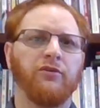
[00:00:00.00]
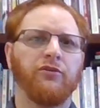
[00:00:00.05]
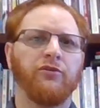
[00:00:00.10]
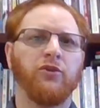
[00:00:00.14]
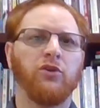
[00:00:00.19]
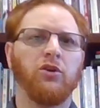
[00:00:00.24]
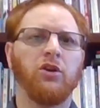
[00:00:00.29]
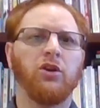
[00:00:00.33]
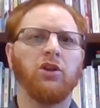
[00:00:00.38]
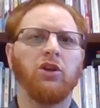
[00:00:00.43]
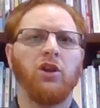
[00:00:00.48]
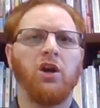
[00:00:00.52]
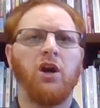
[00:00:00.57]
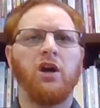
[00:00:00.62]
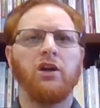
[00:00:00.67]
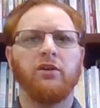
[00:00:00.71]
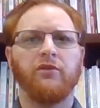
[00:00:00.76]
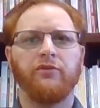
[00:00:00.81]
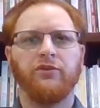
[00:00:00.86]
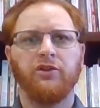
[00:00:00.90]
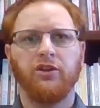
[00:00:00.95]
For a
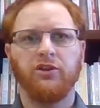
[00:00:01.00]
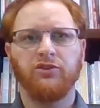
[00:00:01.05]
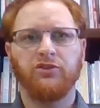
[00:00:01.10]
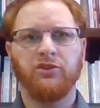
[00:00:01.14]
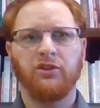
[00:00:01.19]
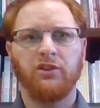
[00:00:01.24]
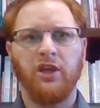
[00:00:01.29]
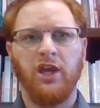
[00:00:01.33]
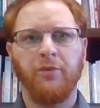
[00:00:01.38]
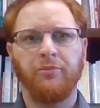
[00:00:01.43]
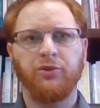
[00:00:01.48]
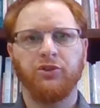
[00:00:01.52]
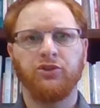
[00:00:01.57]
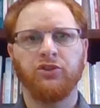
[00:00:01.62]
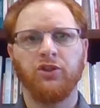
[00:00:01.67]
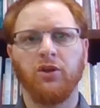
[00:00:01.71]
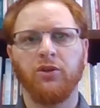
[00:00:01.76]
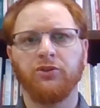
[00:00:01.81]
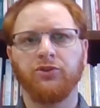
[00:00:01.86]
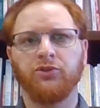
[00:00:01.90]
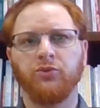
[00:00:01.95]
lot of these
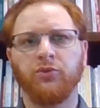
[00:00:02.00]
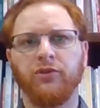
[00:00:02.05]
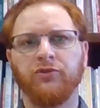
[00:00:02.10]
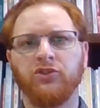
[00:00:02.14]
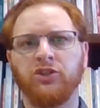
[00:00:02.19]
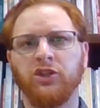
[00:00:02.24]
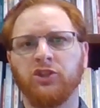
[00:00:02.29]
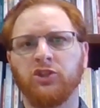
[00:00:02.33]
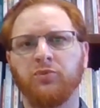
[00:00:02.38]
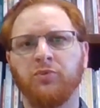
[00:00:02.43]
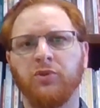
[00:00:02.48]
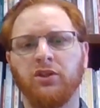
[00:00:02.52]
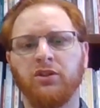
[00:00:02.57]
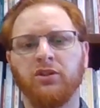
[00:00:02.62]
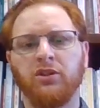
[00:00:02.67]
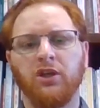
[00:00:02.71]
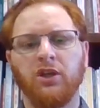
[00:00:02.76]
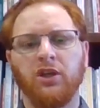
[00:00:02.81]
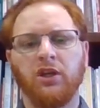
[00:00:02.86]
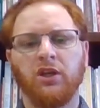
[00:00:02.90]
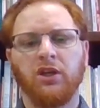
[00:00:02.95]
episodes, we've just
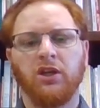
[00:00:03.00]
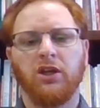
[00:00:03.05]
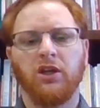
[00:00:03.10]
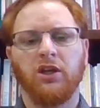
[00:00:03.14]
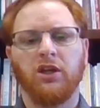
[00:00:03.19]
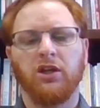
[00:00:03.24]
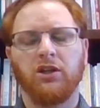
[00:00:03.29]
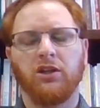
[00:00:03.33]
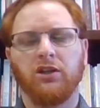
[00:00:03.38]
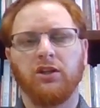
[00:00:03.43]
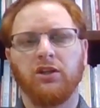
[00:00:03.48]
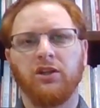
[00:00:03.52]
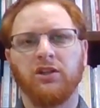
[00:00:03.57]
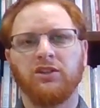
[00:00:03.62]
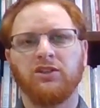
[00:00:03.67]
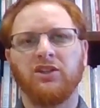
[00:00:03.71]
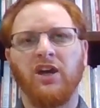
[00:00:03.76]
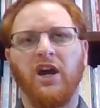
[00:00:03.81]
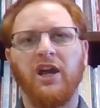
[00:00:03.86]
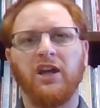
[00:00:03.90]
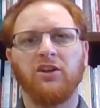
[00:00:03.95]
been
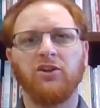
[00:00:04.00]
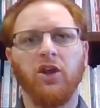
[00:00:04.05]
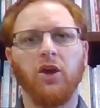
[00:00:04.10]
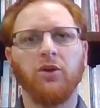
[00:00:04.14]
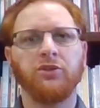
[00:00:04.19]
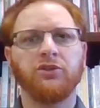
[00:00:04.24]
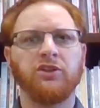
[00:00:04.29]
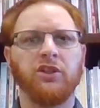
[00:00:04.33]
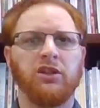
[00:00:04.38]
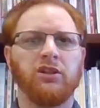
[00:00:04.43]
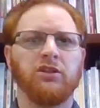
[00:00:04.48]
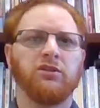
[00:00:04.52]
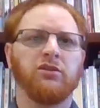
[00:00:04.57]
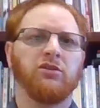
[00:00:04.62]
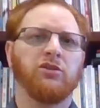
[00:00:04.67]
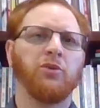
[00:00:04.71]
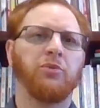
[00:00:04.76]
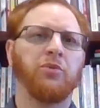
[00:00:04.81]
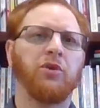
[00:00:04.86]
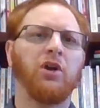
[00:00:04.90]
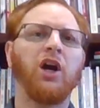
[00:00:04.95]
diagnosing
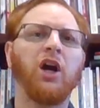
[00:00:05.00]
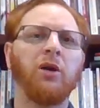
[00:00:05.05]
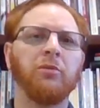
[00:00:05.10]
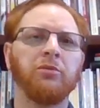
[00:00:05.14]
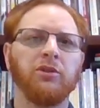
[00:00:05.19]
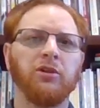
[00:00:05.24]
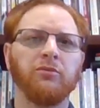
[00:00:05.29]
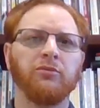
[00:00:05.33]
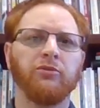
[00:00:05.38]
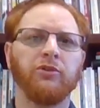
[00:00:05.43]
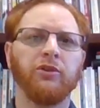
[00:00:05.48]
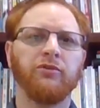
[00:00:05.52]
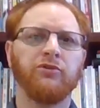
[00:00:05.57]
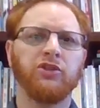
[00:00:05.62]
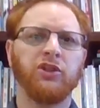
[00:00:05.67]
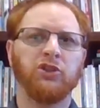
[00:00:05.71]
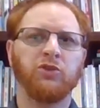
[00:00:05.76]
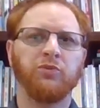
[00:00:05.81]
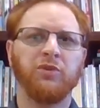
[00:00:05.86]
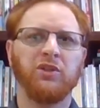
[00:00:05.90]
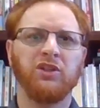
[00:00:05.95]
the problem. We've
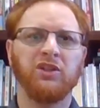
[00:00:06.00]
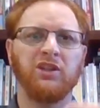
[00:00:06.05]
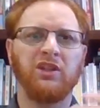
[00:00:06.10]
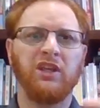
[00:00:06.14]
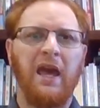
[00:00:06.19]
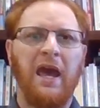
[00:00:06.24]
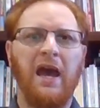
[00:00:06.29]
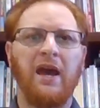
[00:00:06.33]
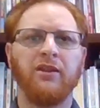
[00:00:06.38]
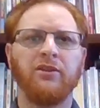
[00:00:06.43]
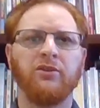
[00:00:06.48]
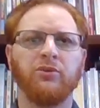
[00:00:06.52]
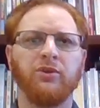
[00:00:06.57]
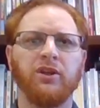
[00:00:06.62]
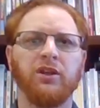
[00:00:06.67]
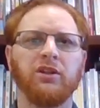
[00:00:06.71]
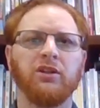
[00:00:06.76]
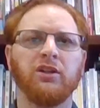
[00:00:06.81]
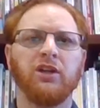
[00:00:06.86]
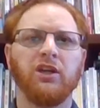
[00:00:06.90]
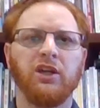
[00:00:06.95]
just been
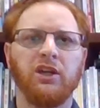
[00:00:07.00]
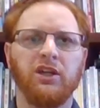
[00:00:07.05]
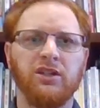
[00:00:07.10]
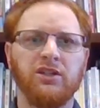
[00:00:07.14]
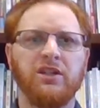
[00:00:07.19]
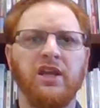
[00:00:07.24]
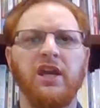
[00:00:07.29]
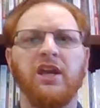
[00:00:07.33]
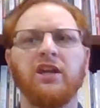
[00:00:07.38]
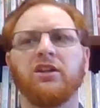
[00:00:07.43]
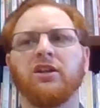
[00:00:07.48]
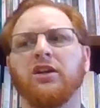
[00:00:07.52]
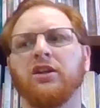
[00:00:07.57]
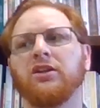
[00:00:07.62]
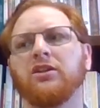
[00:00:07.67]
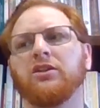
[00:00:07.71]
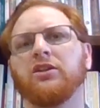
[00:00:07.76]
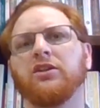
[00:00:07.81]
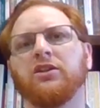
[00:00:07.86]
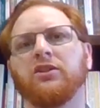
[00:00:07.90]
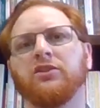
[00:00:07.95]
gathering data
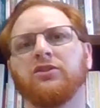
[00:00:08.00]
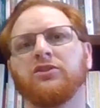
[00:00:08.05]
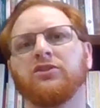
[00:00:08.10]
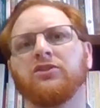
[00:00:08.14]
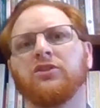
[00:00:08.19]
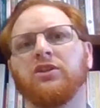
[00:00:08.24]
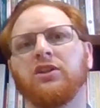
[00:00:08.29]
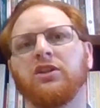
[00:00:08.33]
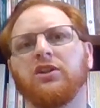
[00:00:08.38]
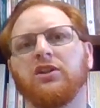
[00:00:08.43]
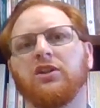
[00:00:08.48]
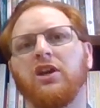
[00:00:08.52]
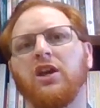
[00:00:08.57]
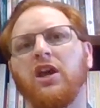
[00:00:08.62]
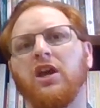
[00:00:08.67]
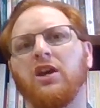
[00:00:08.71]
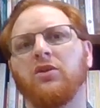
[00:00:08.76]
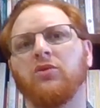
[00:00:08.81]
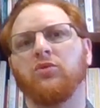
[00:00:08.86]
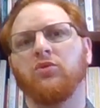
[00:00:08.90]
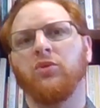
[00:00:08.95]
and seeing
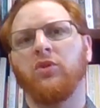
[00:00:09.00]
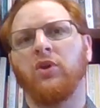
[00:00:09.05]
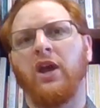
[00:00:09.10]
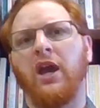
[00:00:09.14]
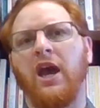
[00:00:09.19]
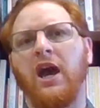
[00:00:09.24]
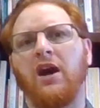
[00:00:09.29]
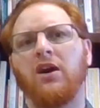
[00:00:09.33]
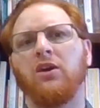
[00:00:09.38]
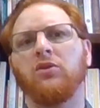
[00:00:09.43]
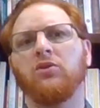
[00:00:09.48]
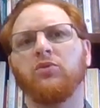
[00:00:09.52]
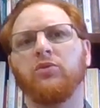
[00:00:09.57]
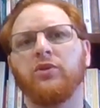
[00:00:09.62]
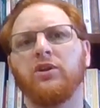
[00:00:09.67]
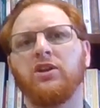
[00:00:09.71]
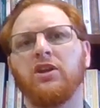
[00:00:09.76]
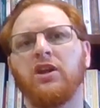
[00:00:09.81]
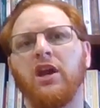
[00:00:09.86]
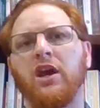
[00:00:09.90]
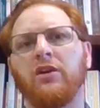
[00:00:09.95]
how
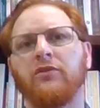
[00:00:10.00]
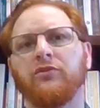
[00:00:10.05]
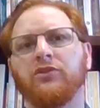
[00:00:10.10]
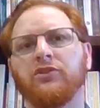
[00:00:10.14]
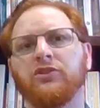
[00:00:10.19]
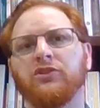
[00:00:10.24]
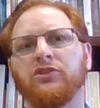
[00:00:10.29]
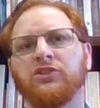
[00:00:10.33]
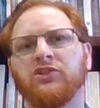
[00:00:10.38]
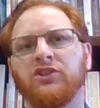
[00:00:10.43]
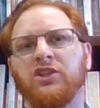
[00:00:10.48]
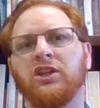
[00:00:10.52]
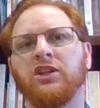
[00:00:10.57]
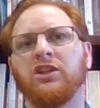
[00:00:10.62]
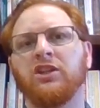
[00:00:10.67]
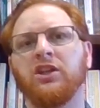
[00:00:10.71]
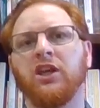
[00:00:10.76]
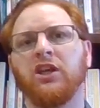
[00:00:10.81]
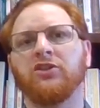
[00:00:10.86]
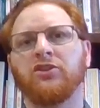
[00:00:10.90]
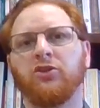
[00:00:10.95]
we have sinned
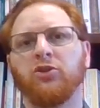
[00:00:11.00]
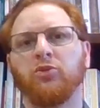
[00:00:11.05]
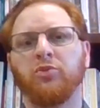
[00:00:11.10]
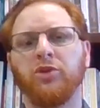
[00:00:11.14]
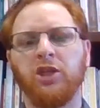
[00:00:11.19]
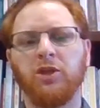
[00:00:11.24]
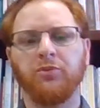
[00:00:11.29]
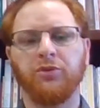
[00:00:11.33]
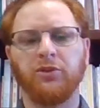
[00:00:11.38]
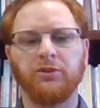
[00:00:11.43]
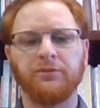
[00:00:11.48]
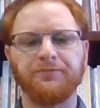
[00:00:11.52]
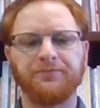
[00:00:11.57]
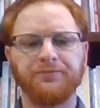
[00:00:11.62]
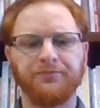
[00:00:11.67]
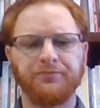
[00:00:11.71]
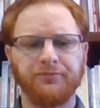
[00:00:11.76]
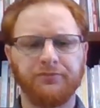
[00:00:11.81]
against other people.